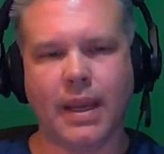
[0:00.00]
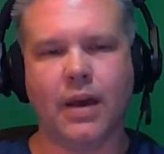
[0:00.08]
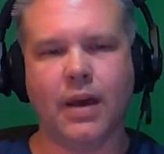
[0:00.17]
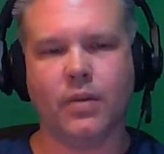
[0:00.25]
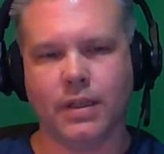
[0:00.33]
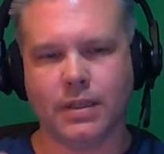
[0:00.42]

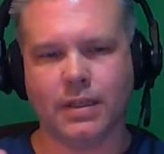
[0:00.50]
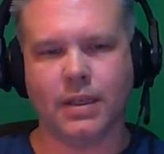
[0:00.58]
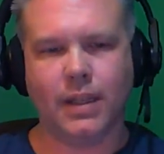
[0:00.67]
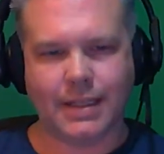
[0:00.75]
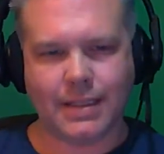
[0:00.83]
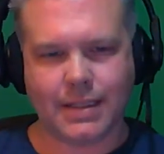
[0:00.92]
out
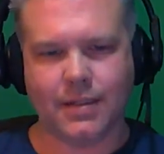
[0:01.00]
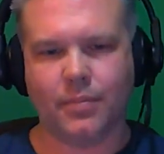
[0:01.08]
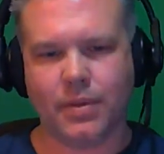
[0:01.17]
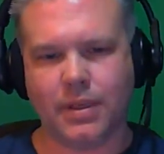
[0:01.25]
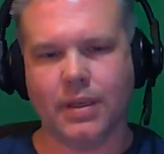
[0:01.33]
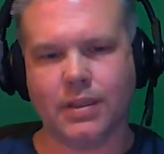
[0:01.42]
until I see a
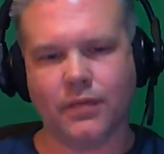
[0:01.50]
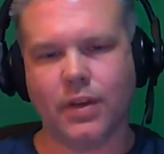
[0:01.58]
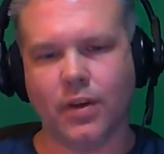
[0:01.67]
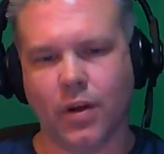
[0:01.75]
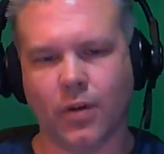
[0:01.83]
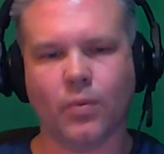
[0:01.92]

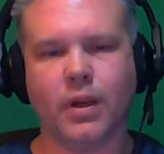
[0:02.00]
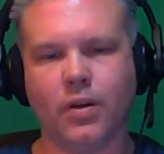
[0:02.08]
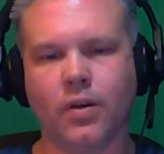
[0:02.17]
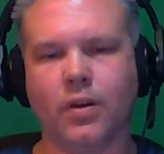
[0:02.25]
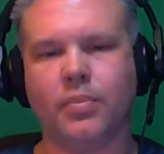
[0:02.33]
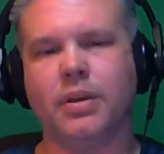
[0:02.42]
PSVR
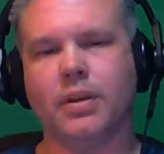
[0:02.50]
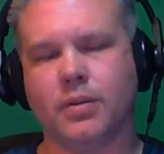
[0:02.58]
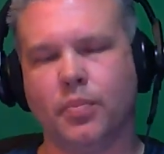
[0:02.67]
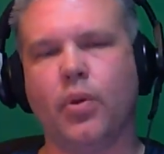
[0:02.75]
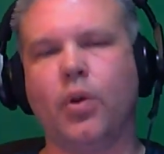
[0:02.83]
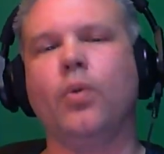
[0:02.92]
running on a PS
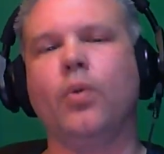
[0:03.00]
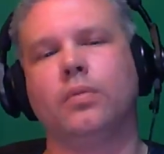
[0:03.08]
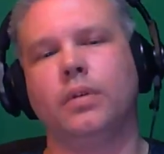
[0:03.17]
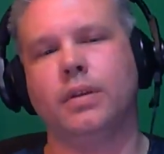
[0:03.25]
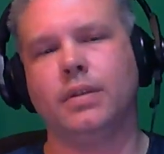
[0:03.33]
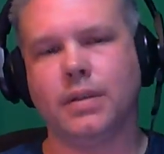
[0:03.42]
Pro
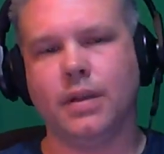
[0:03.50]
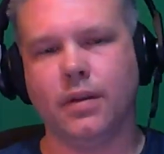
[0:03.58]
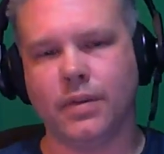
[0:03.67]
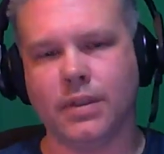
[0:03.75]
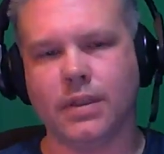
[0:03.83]
instead of a